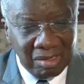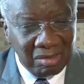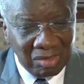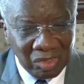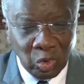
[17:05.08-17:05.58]

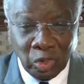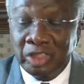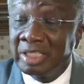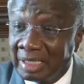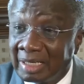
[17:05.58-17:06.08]
social
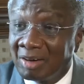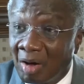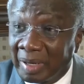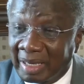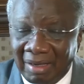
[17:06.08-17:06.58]
and
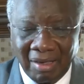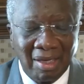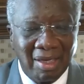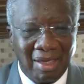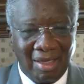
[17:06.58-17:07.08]
economic,
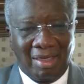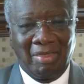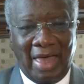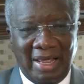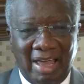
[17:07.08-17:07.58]

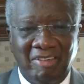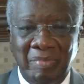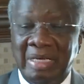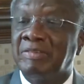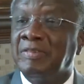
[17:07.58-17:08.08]
that have
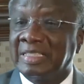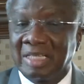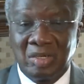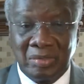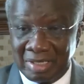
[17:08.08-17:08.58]
been
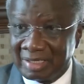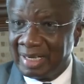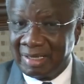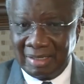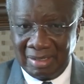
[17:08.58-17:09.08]
afflicting our
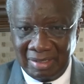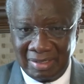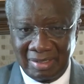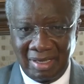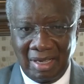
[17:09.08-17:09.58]
societies